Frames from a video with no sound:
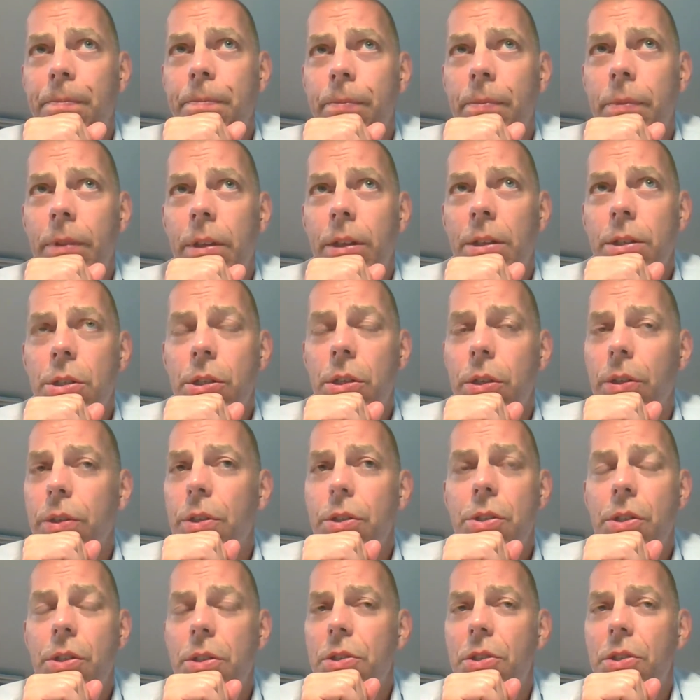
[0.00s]
so
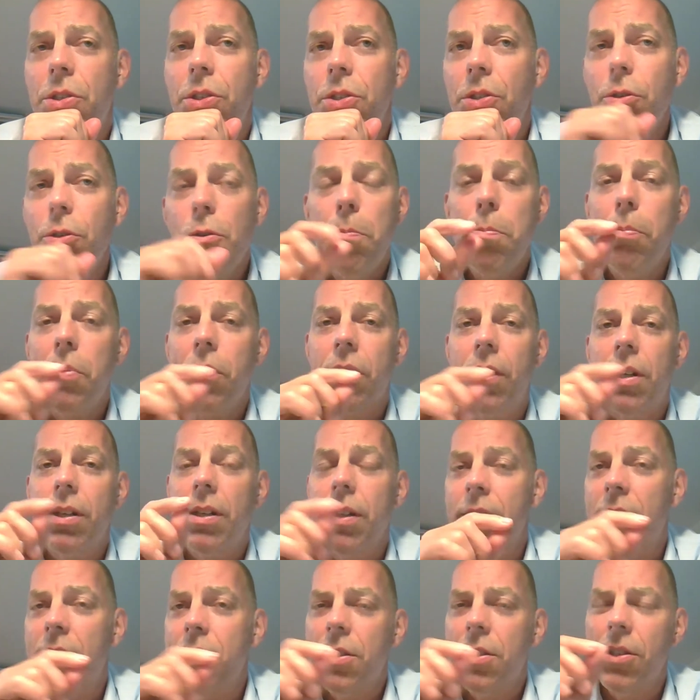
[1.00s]
there's a super,
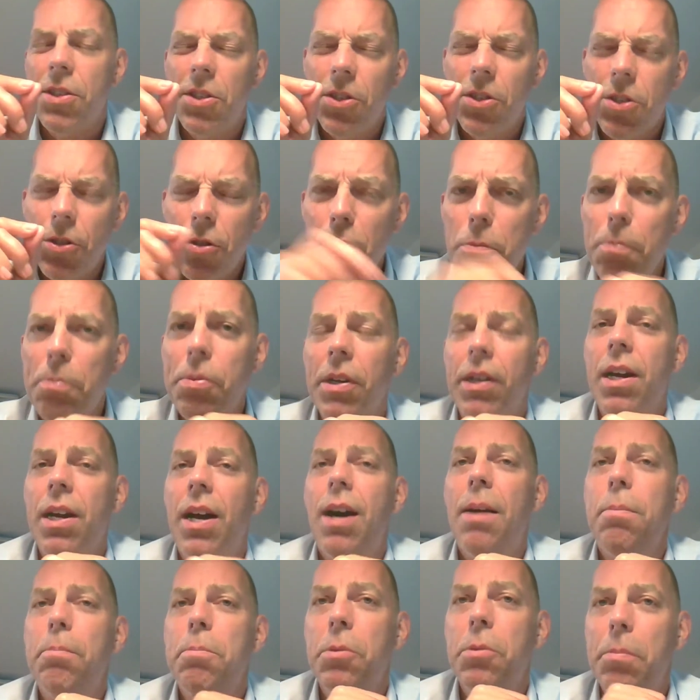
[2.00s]
it's a super
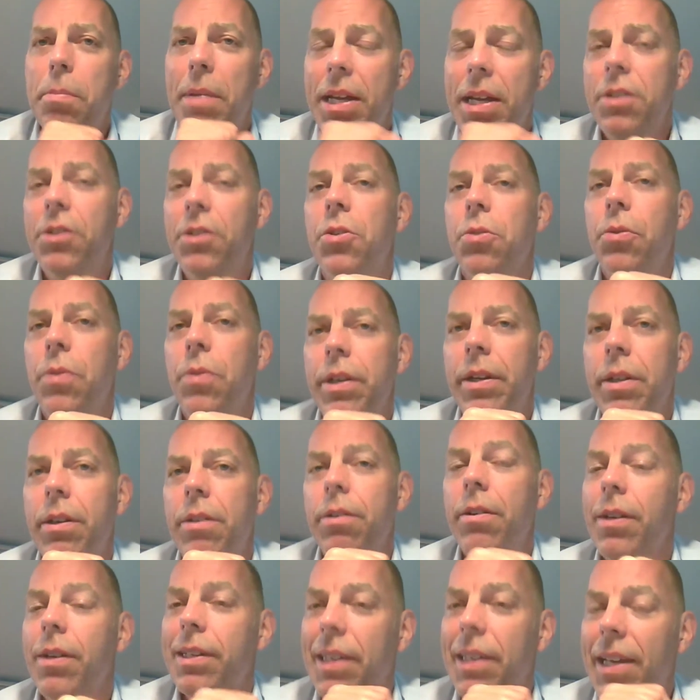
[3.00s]
complementary,
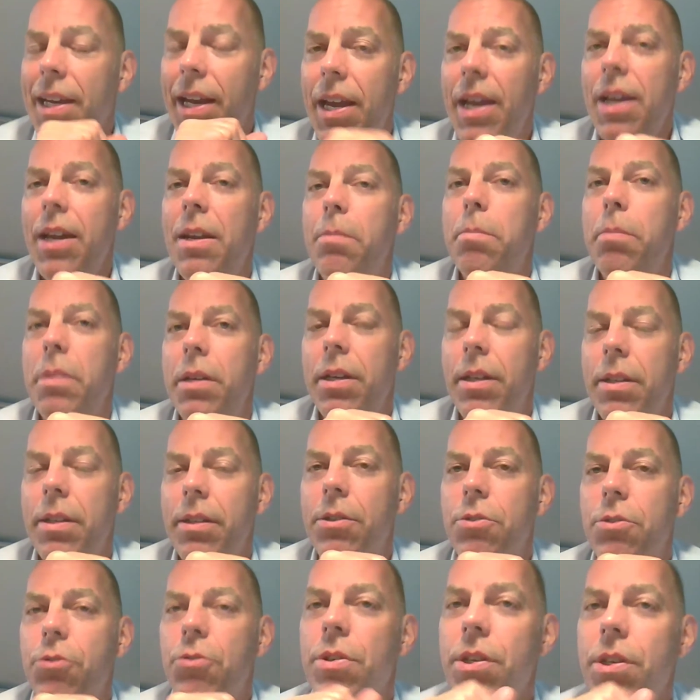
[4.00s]
or it can be, the
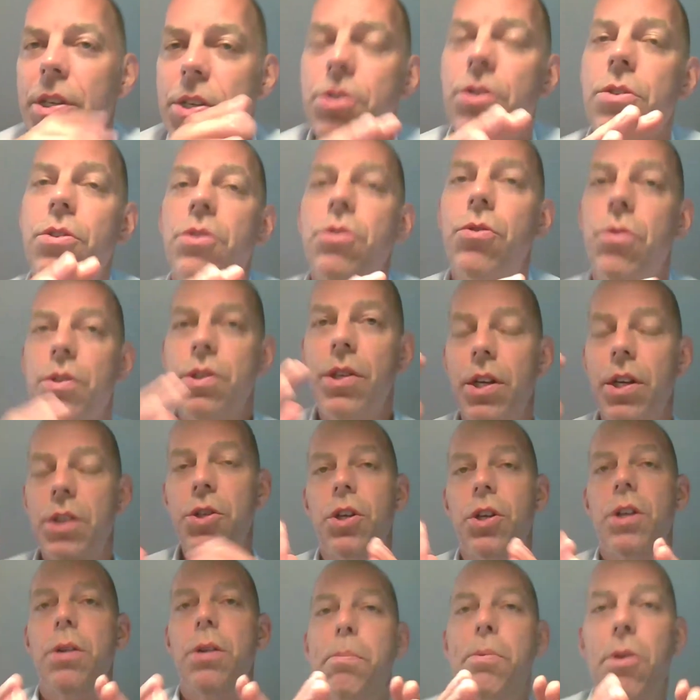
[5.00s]
traditional
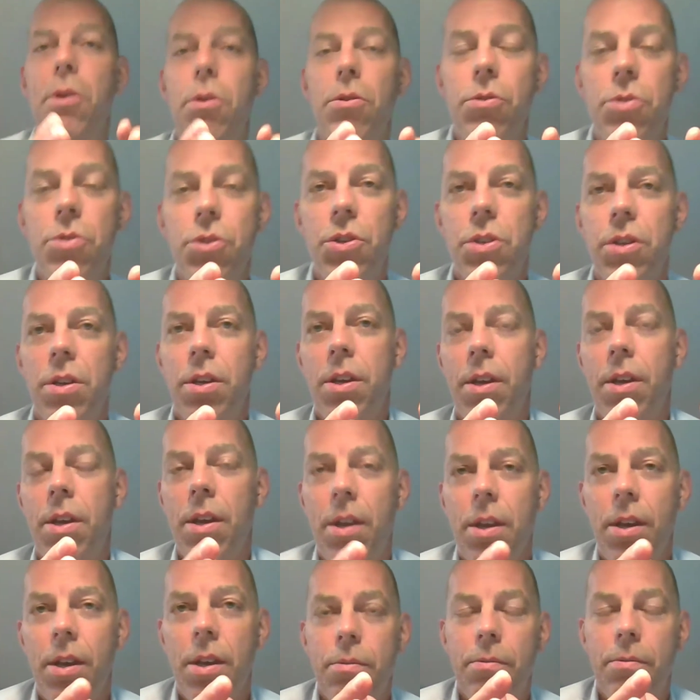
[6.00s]
strategic approach,
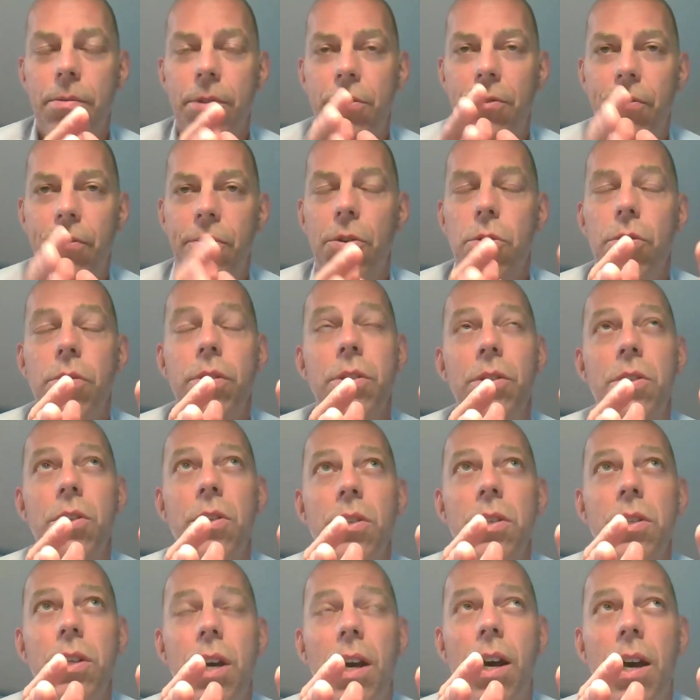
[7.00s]
which
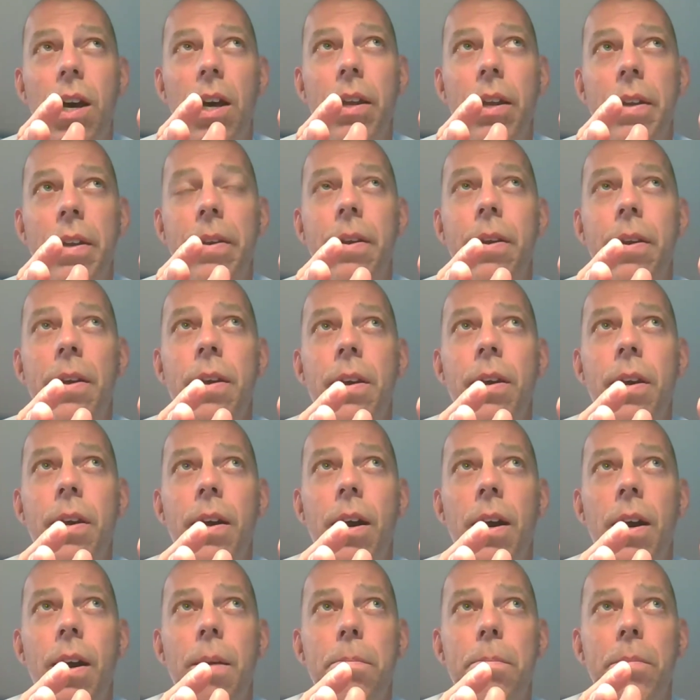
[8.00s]
focuses on
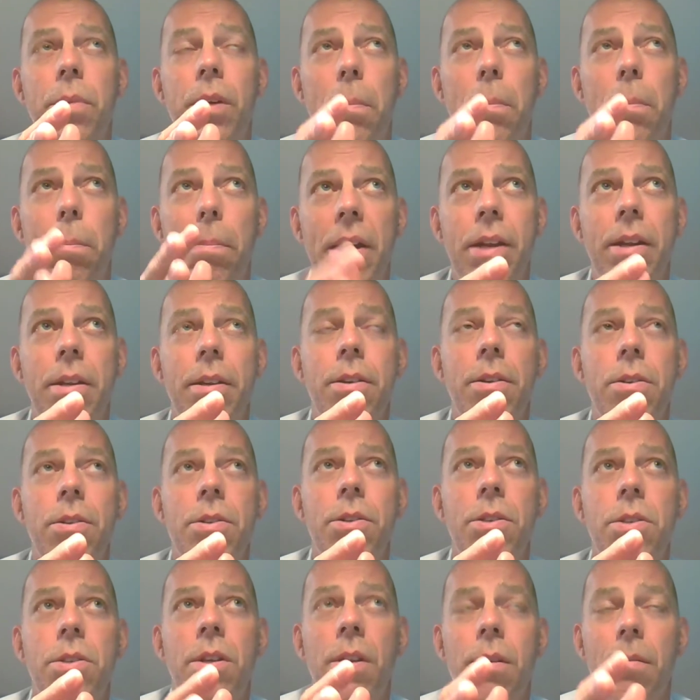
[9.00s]

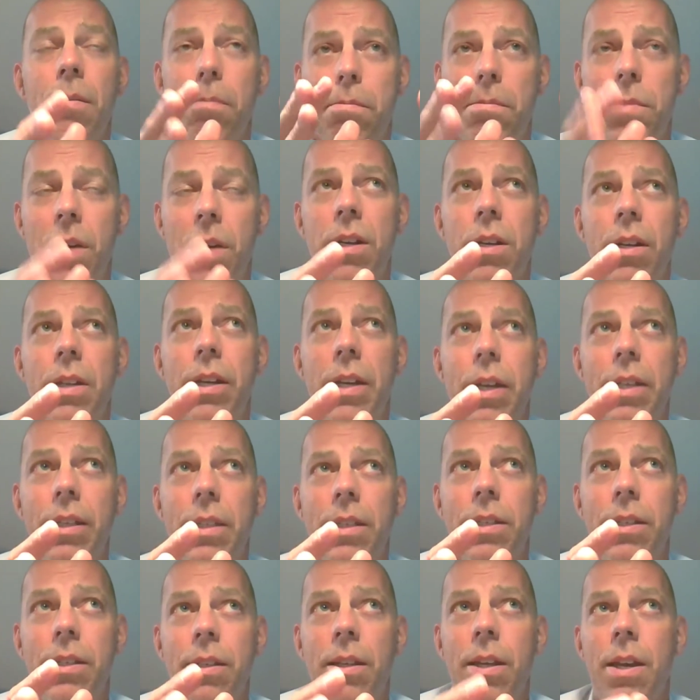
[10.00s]
competitors,
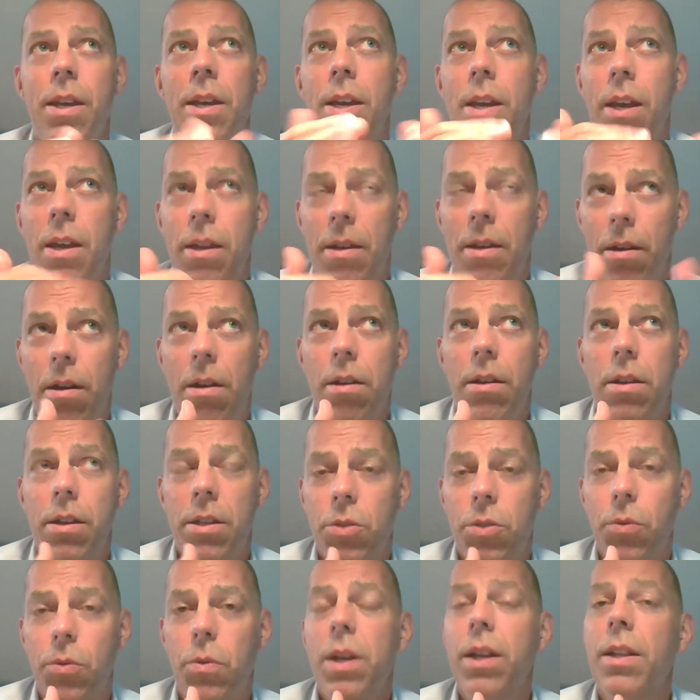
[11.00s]
markets, and as
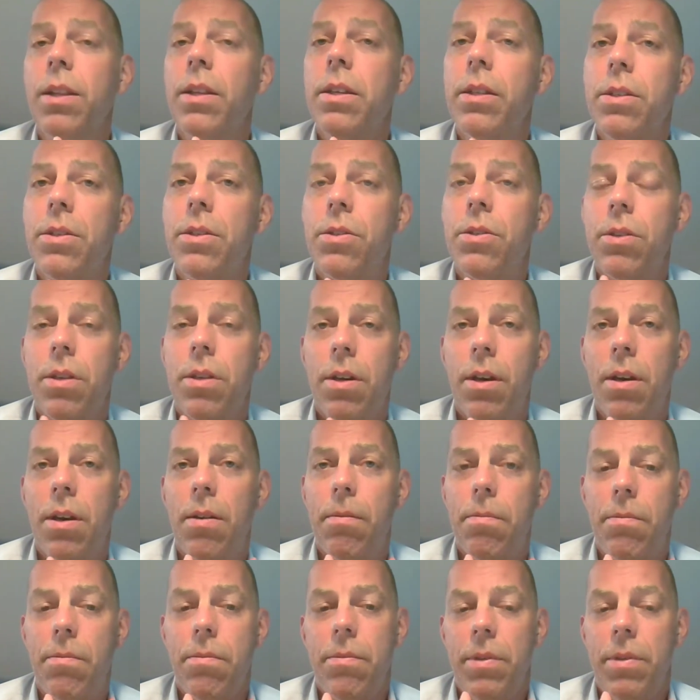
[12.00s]
well as,
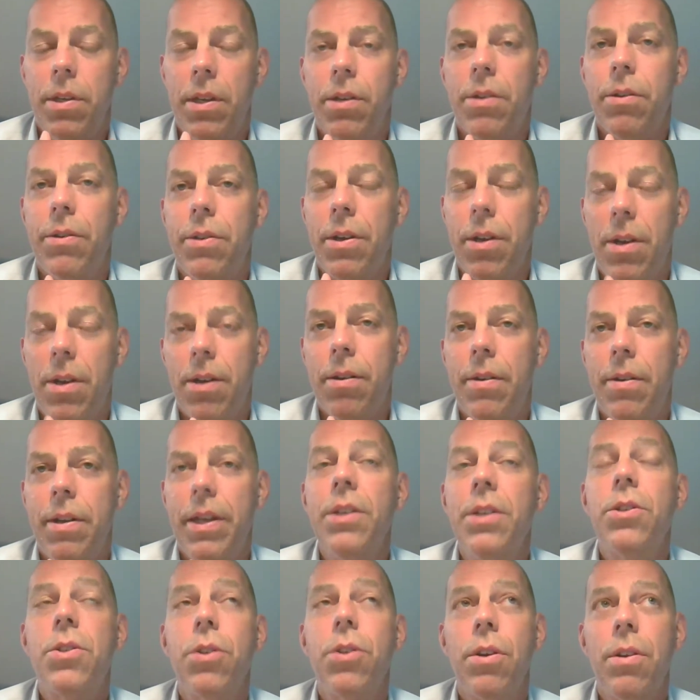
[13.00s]
you know, our
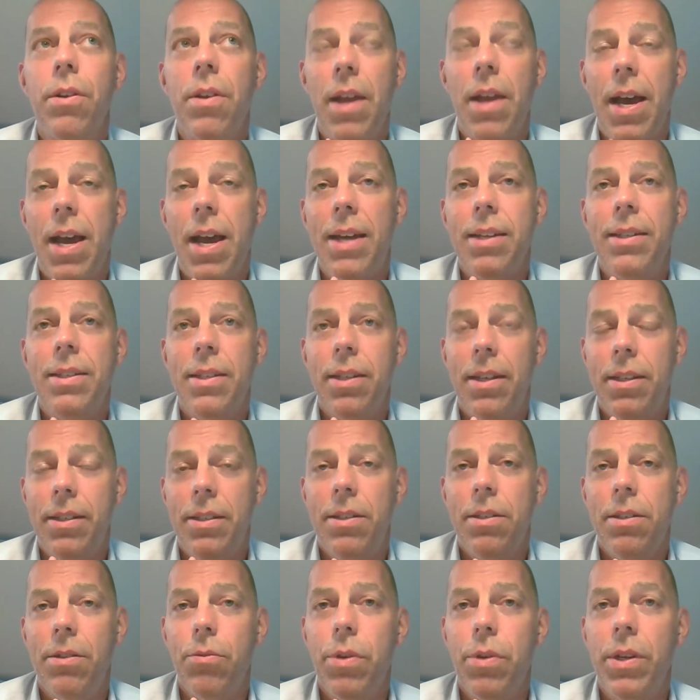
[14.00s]
internal assets
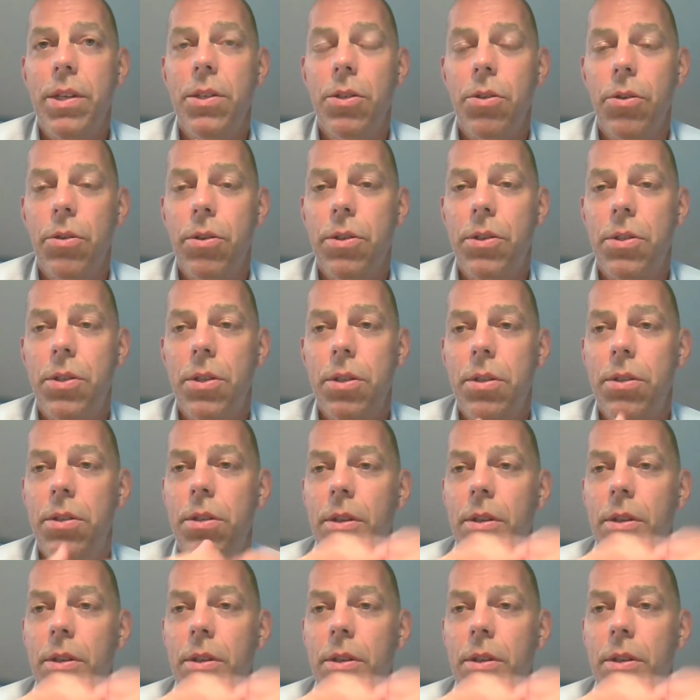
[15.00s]
and resources,